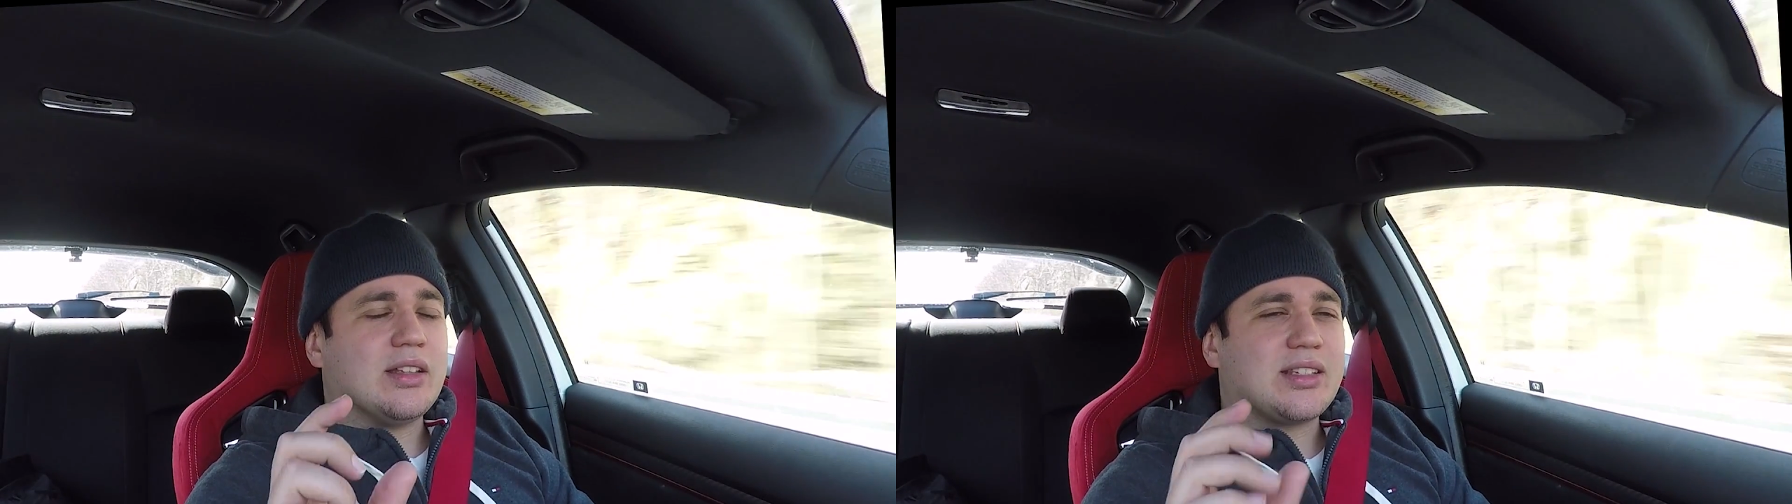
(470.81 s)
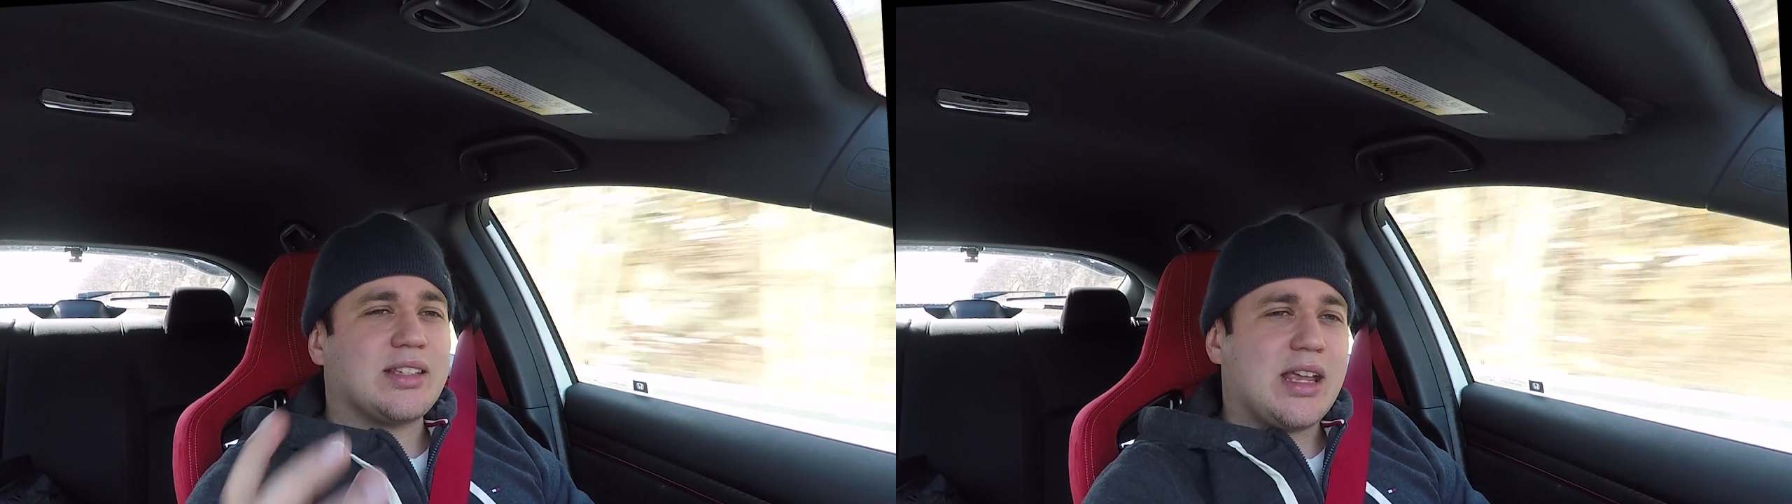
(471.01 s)

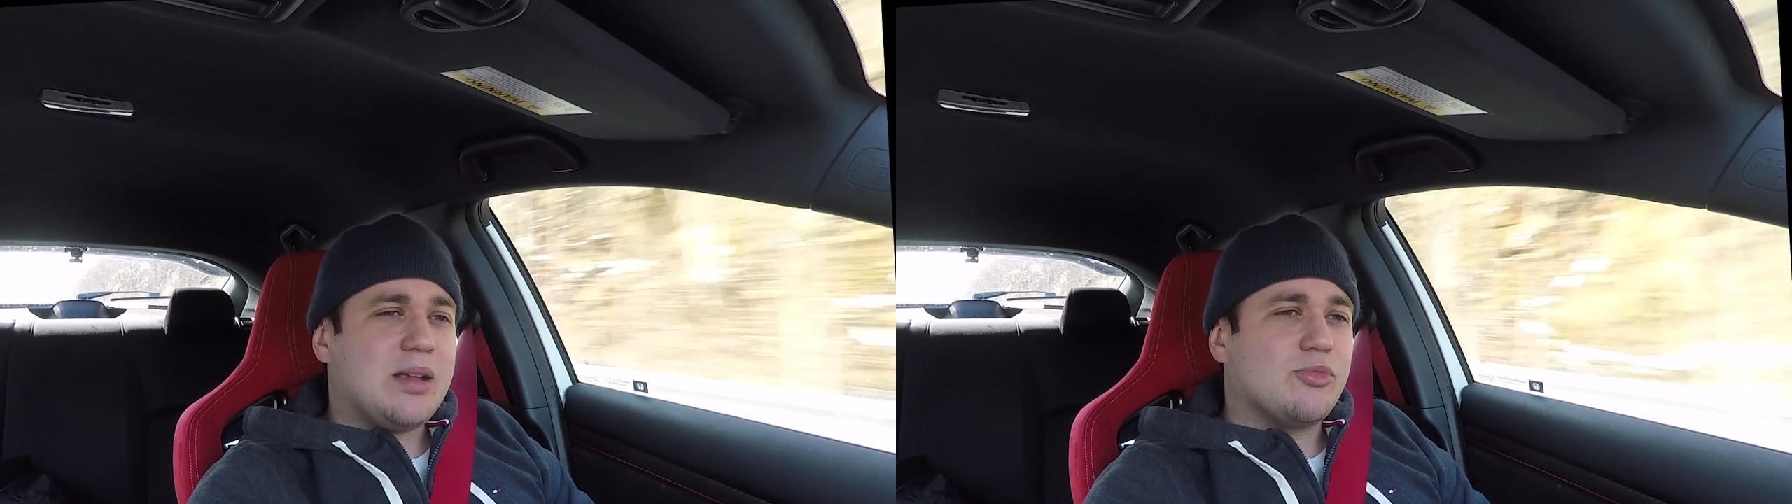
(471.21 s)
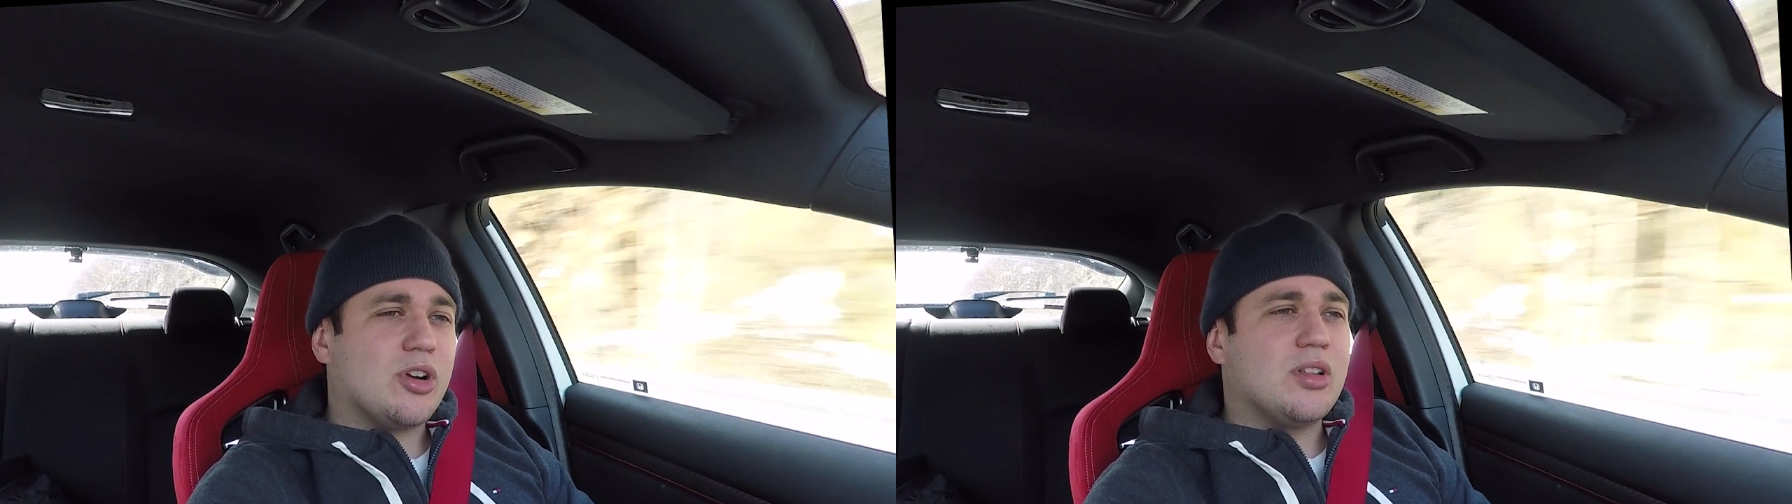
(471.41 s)
the
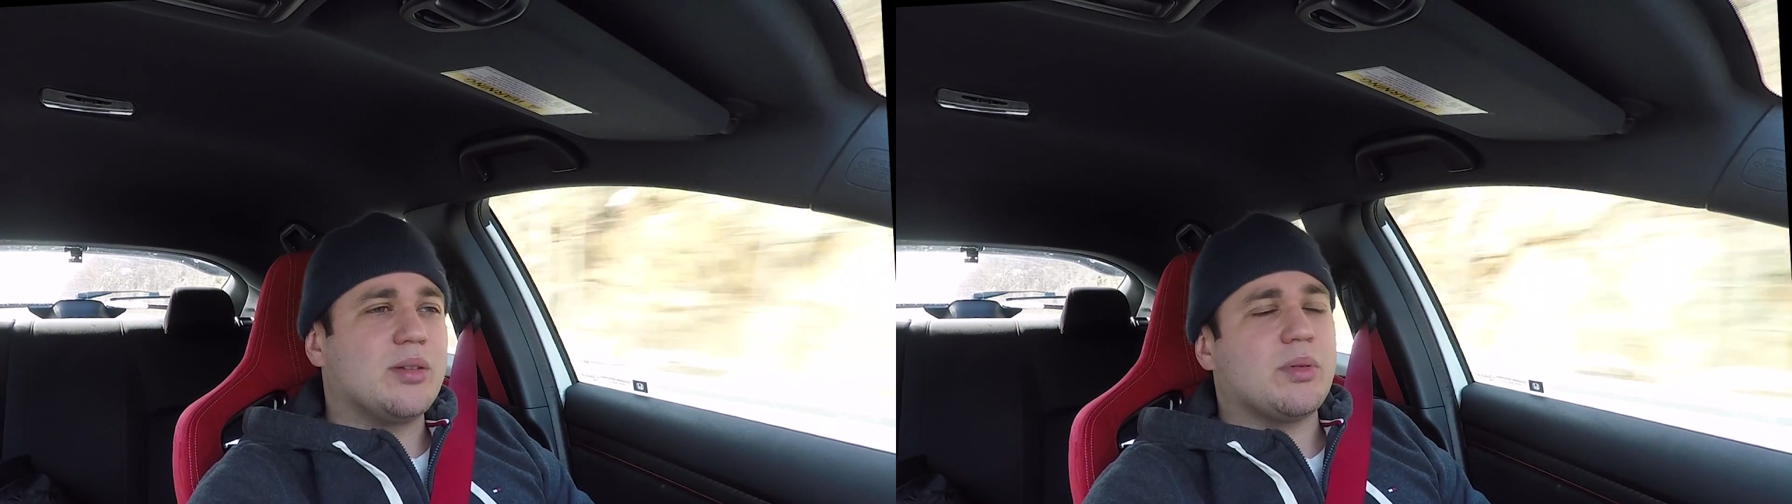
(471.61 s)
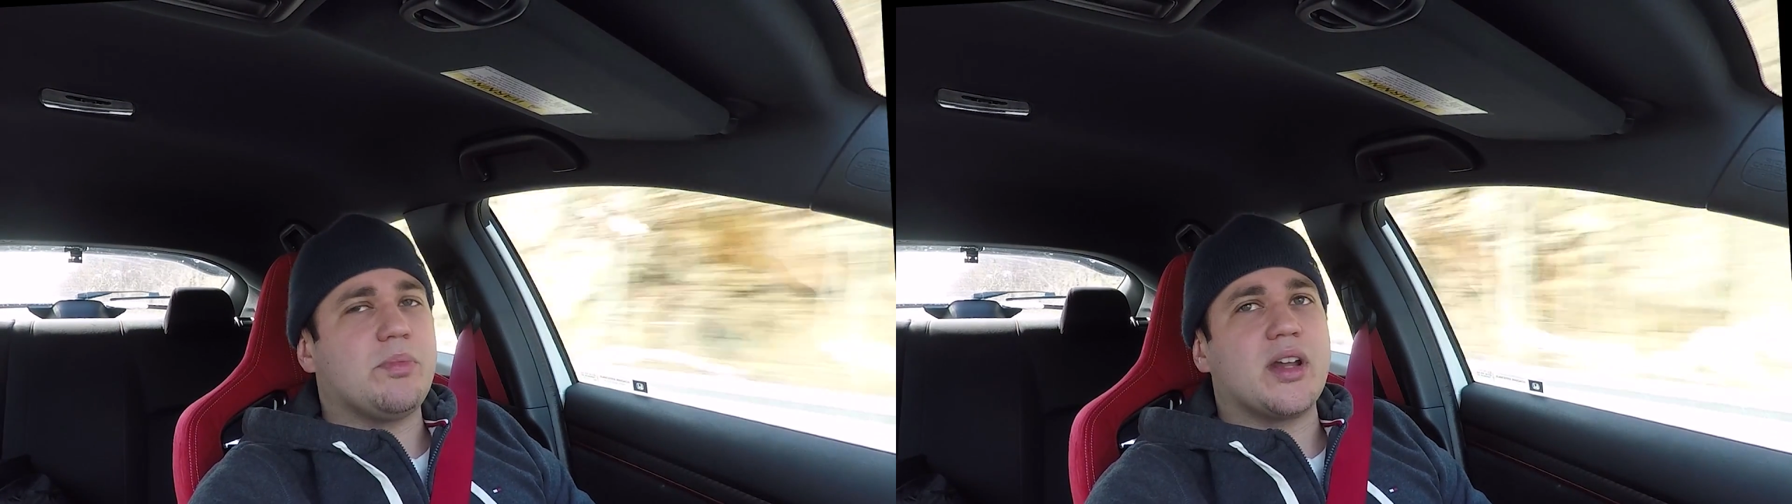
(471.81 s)
same or a
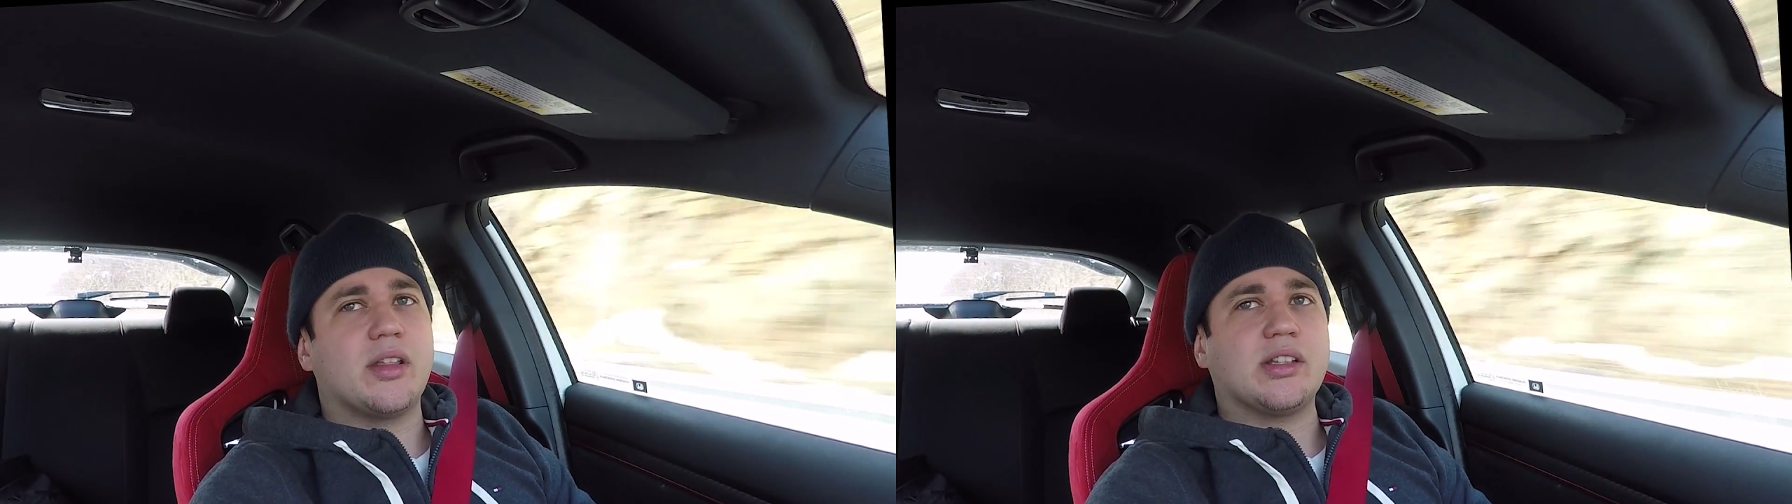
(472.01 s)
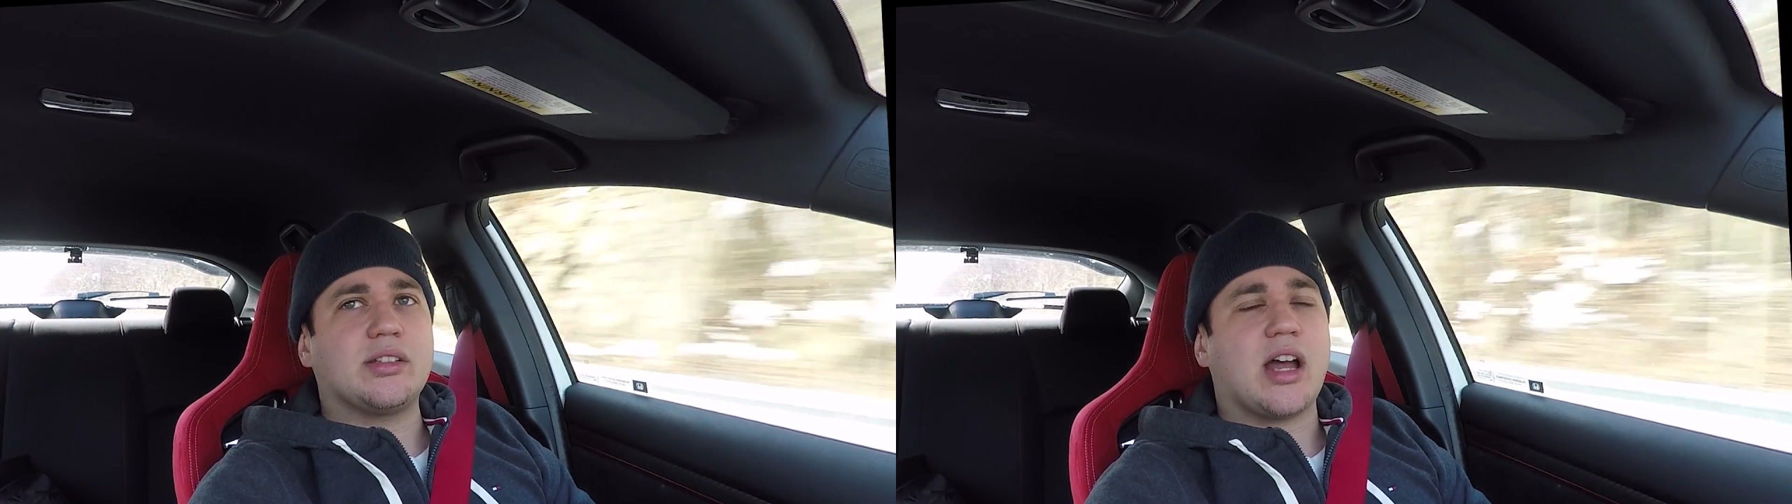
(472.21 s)
little bit better
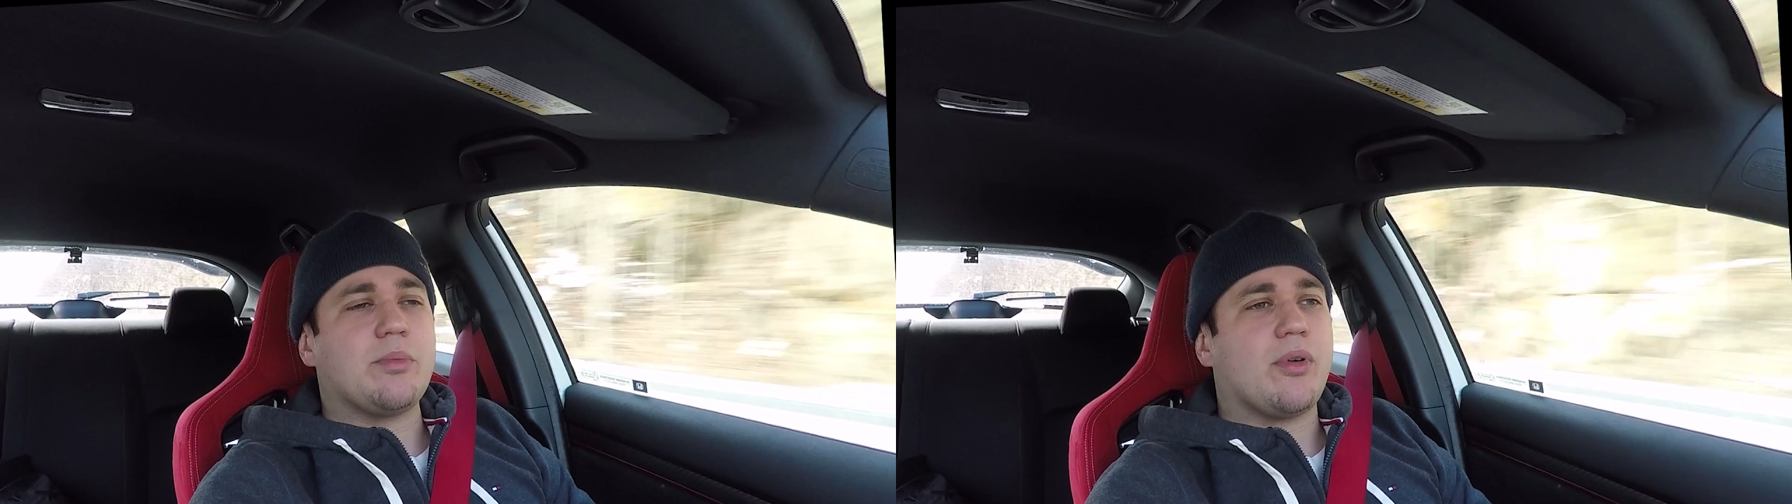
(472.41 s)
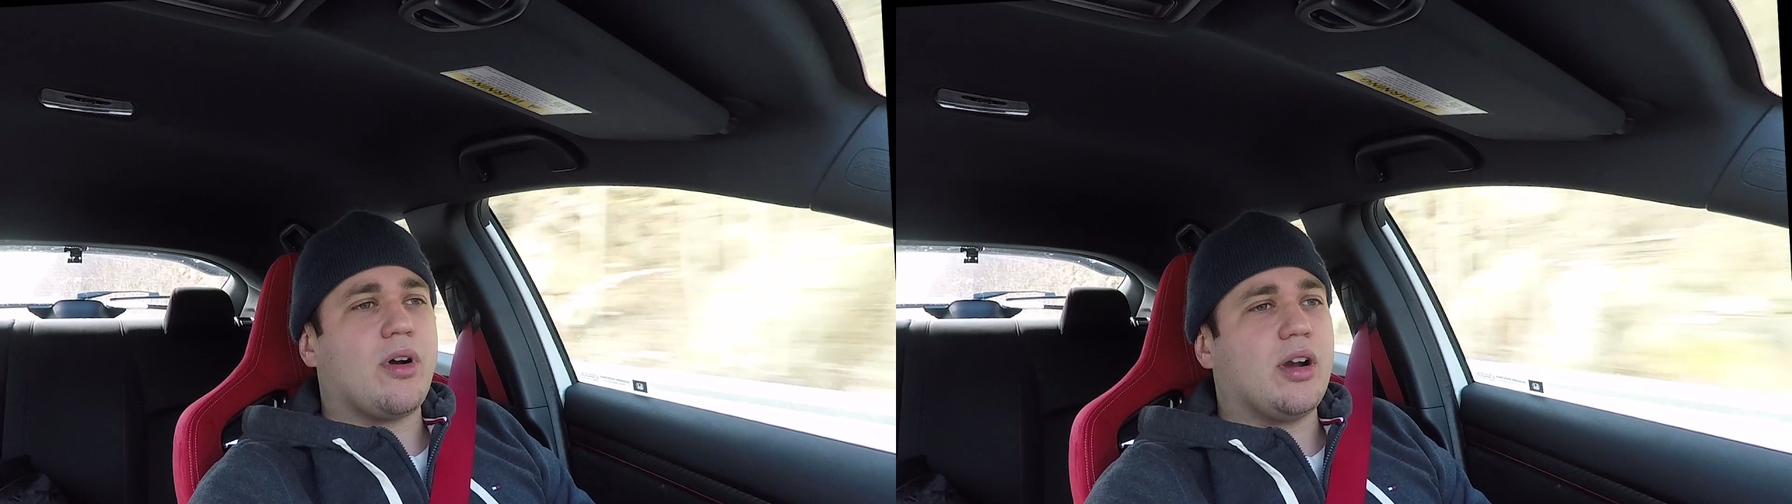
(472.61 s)
than the
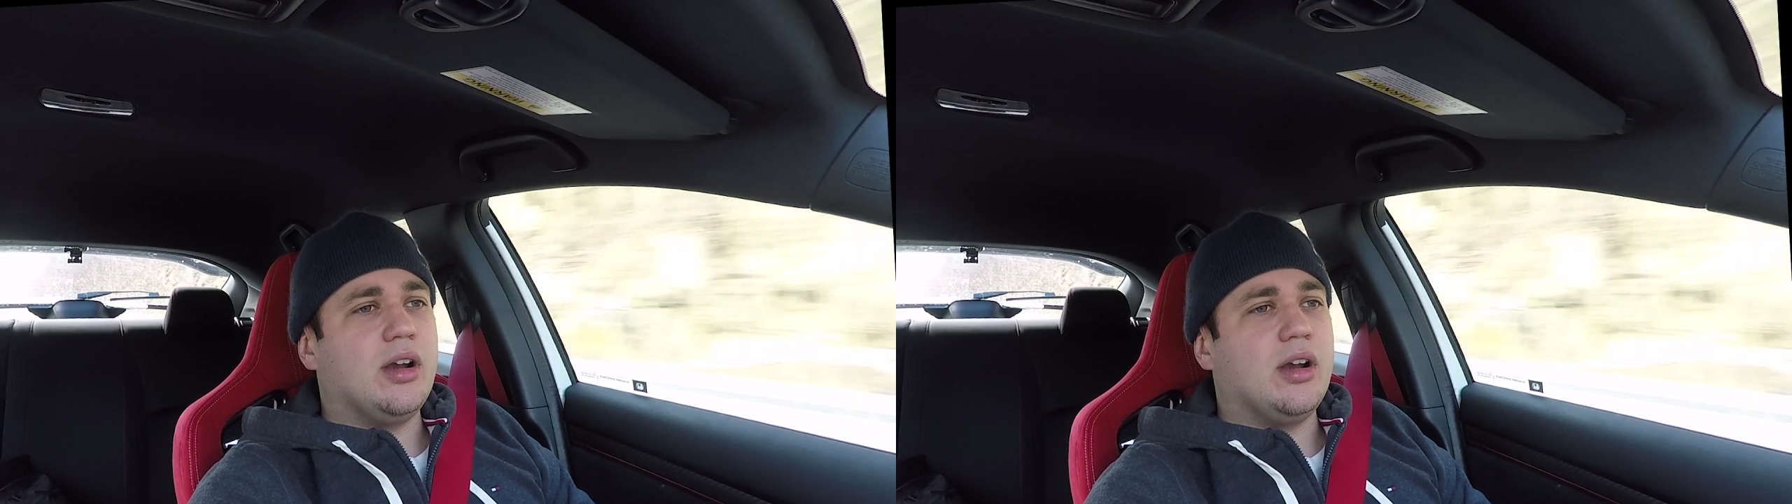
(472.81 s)
Type R.